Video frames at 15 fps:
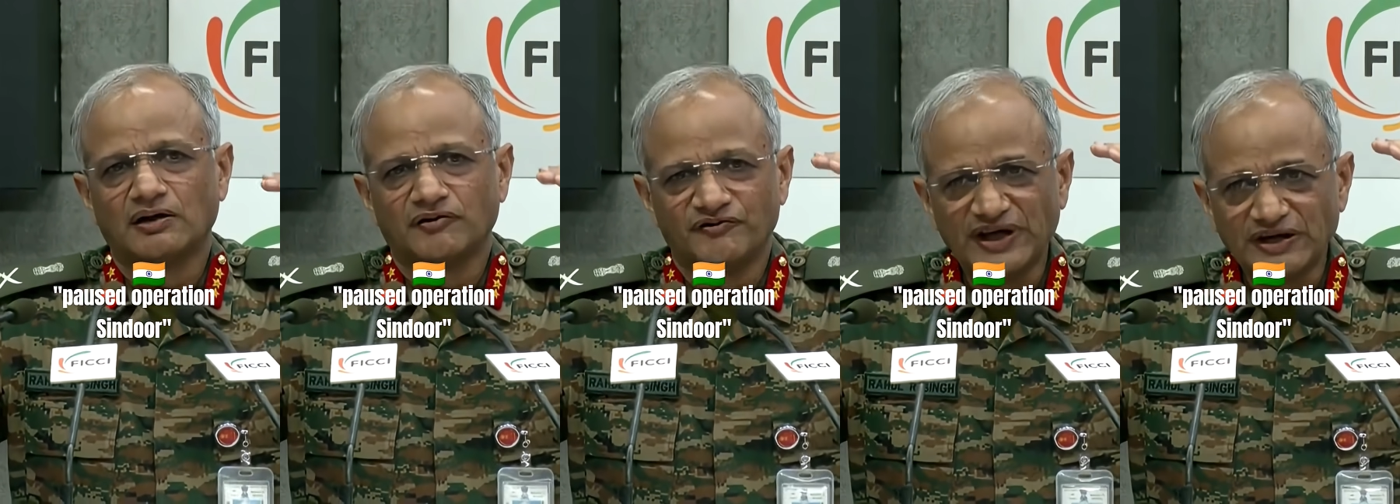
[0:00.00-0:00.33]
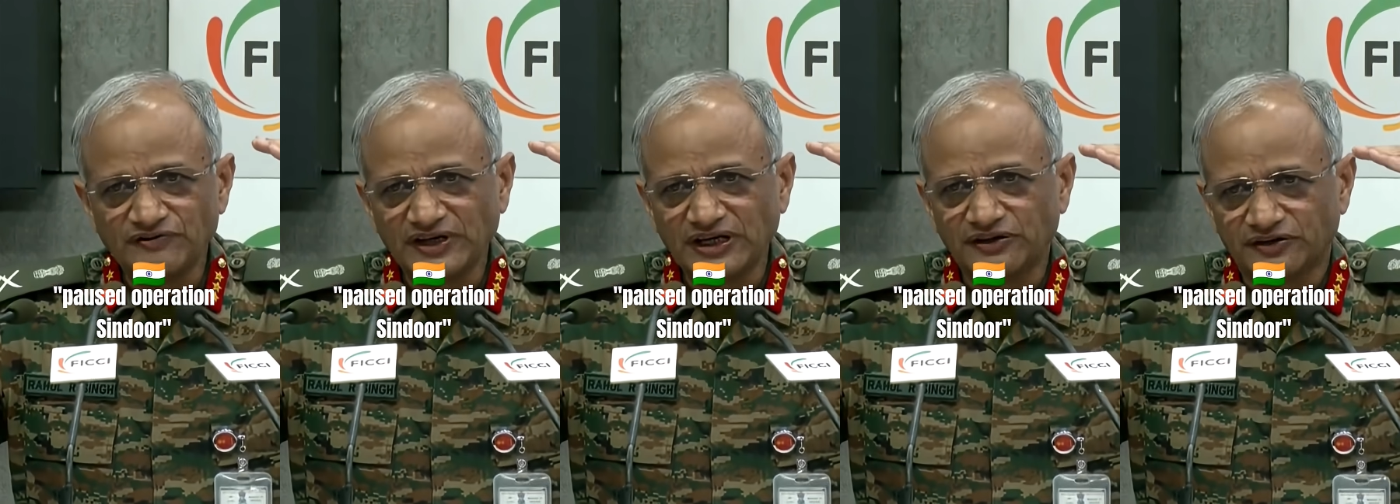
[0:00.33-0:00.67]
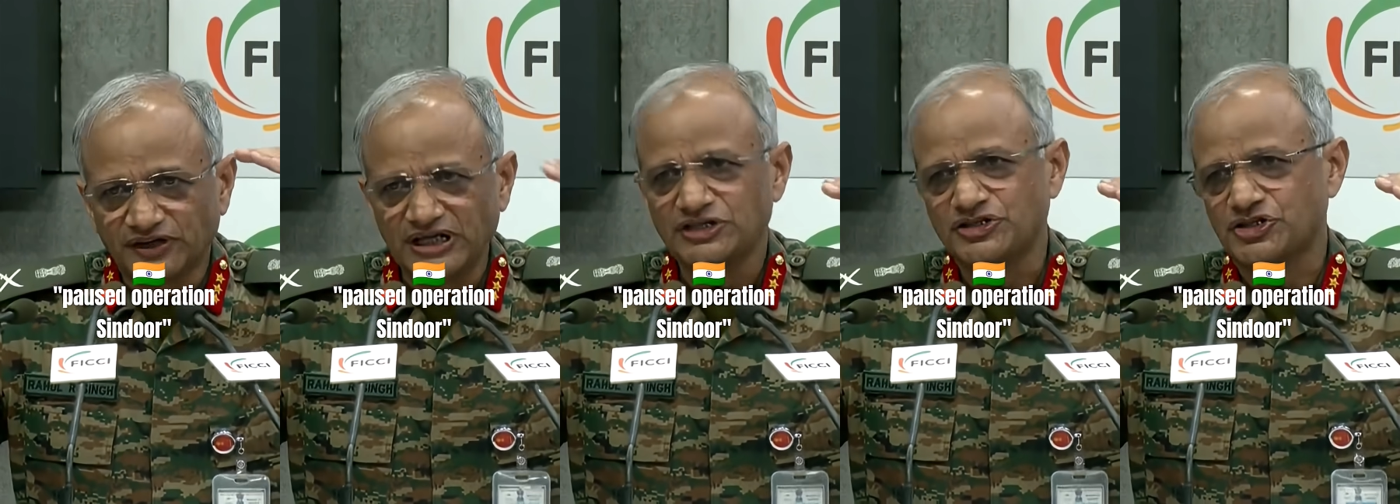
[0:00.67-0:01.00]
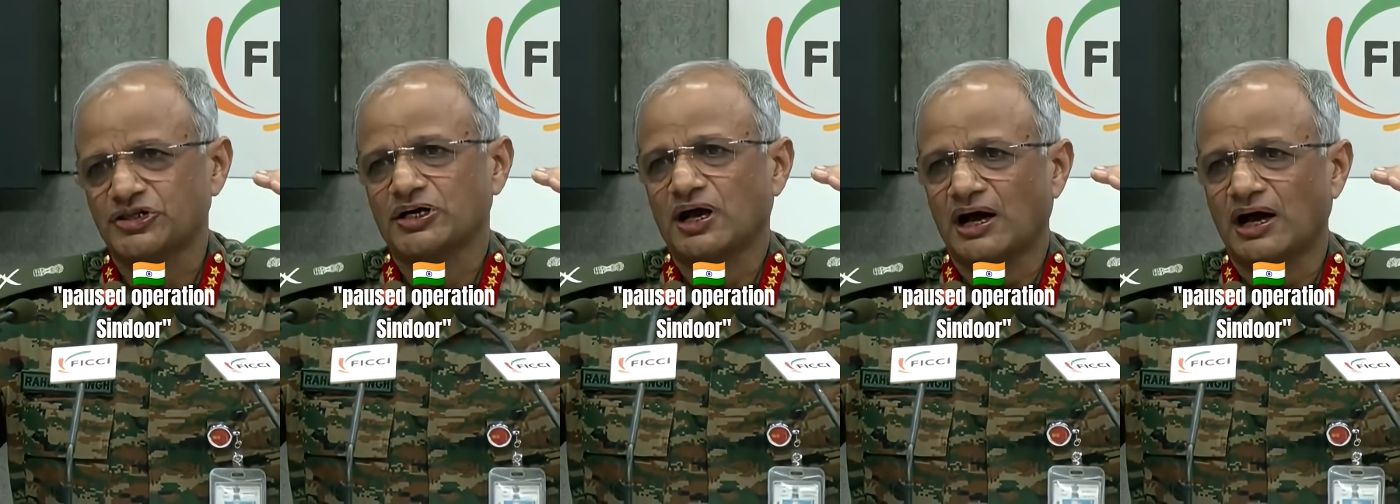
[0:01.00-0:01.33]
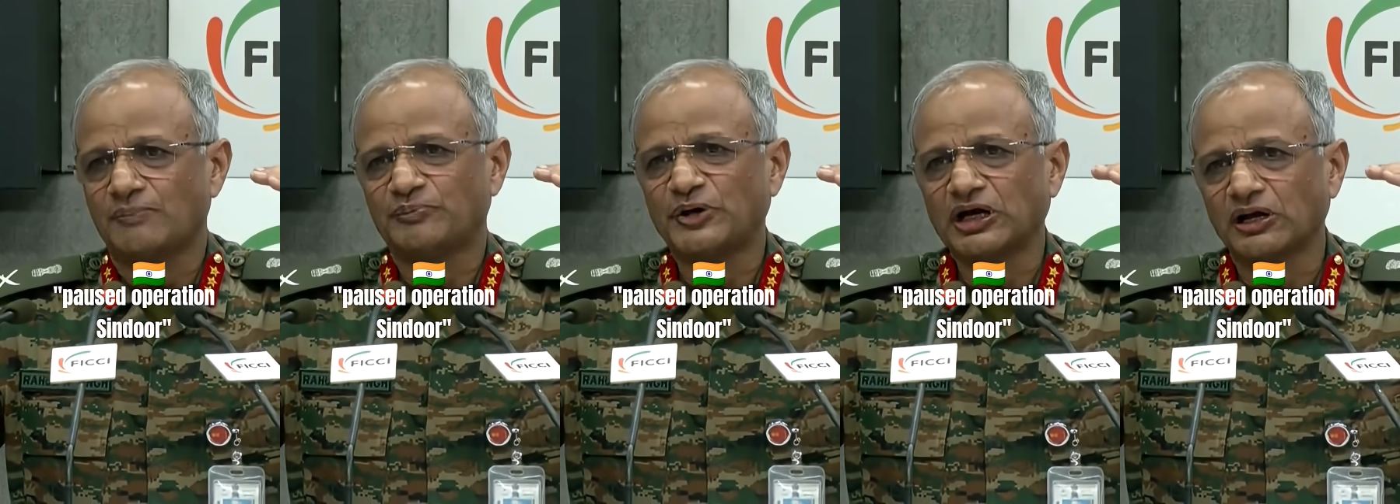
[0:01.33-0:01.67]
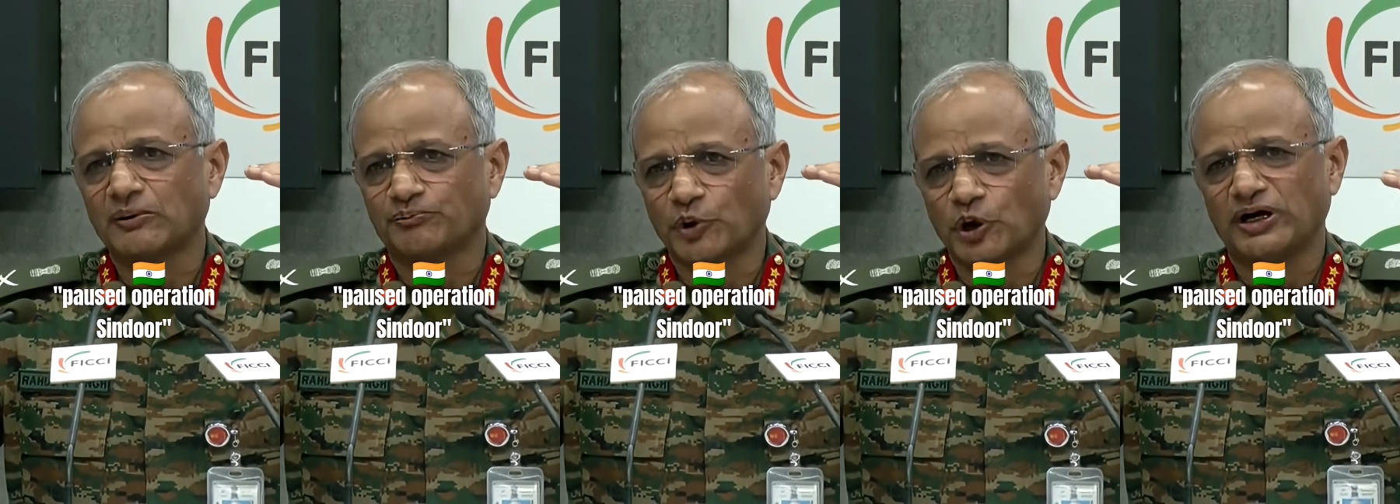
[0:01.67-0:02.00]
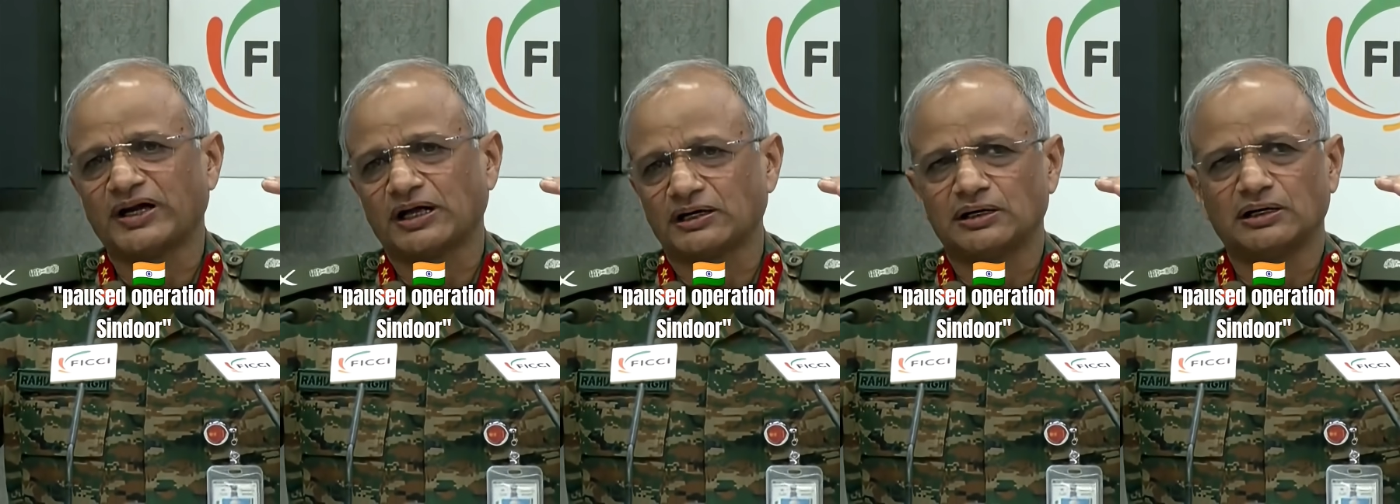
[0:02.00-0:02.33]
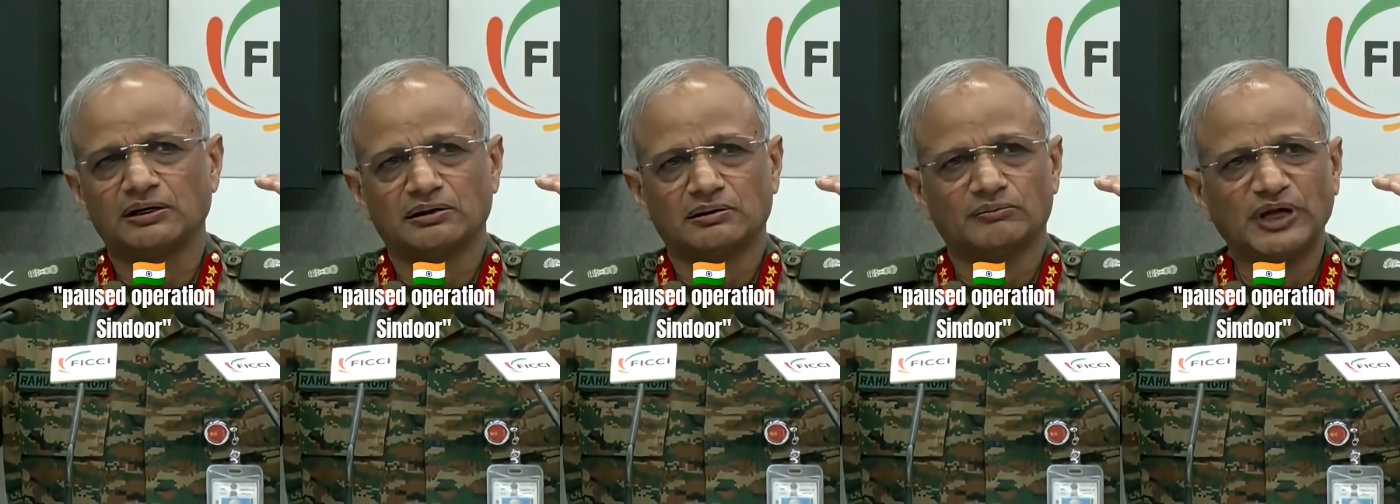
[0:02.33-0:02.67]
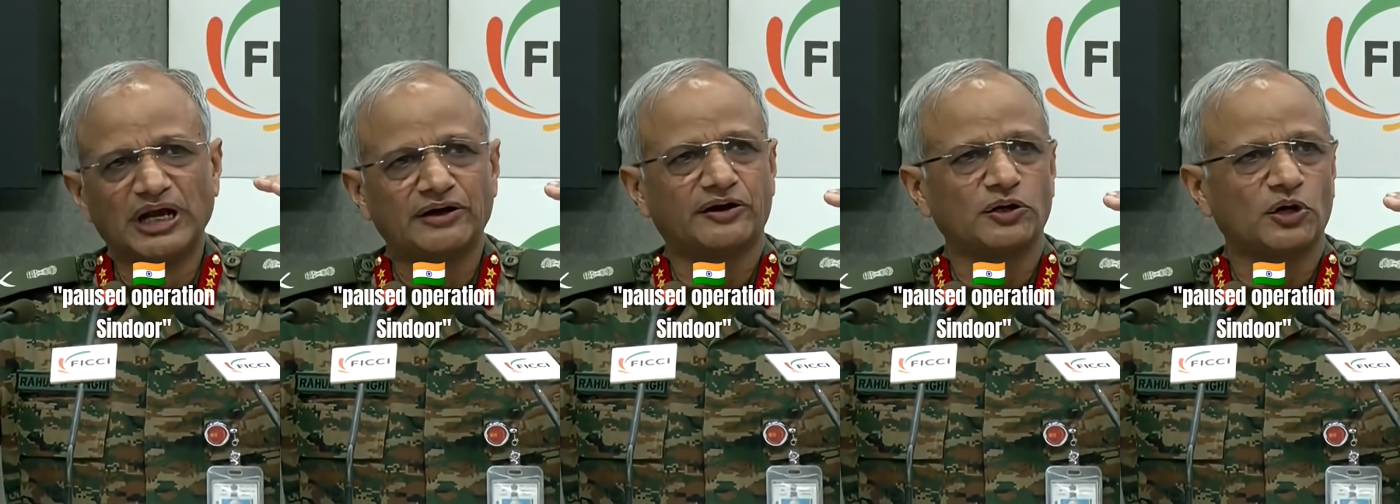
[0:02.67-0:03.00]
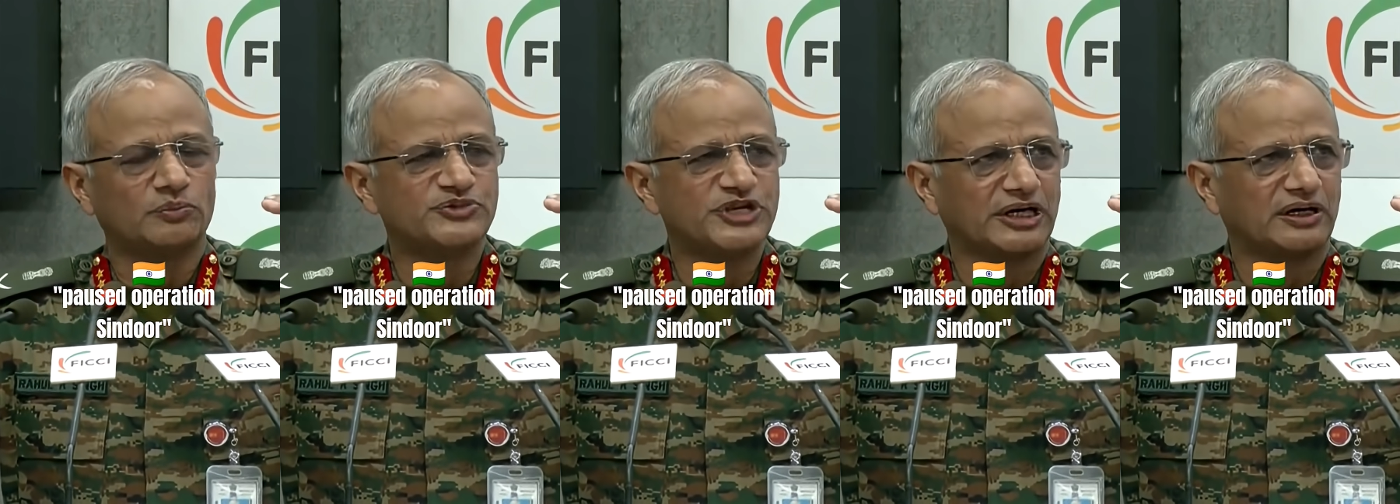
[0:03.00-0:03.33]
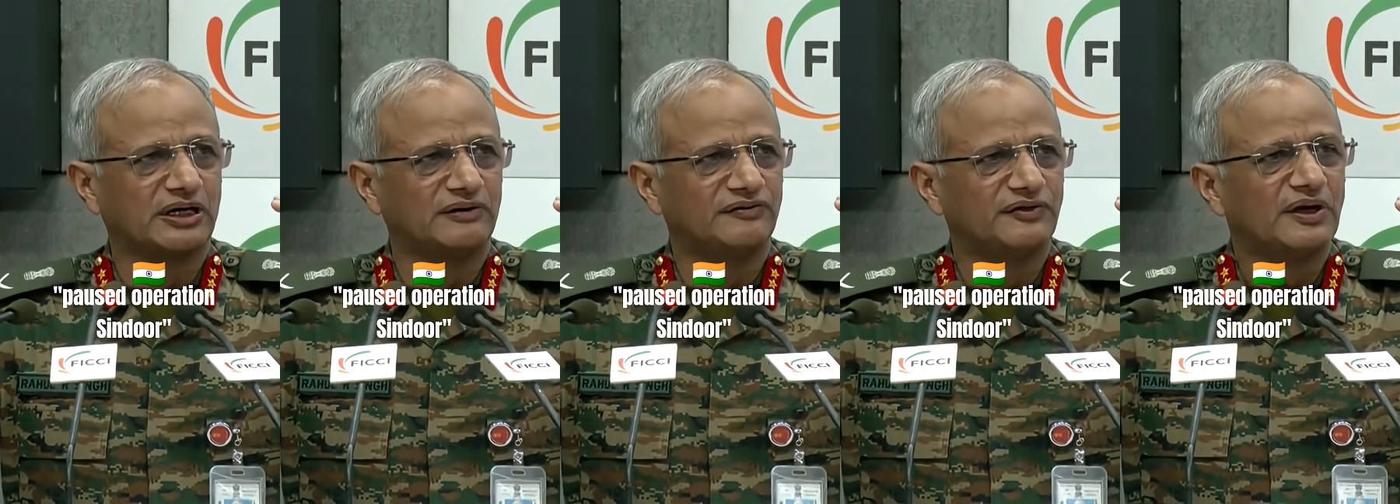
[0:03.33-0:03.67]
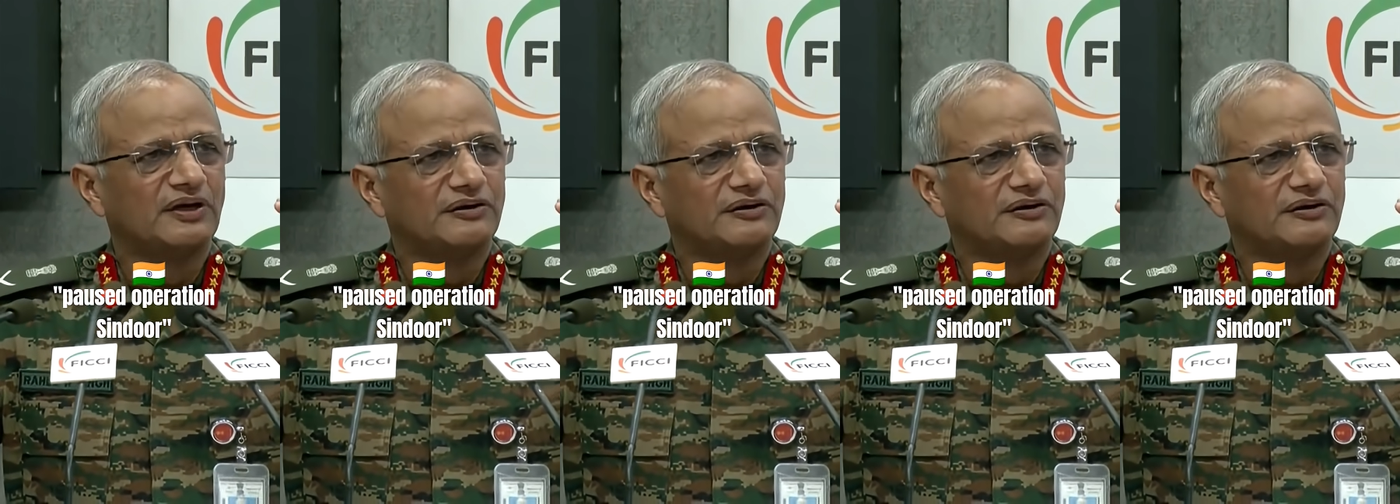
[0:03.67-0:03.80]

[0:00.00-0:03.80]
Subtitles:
When we reach a political military objective,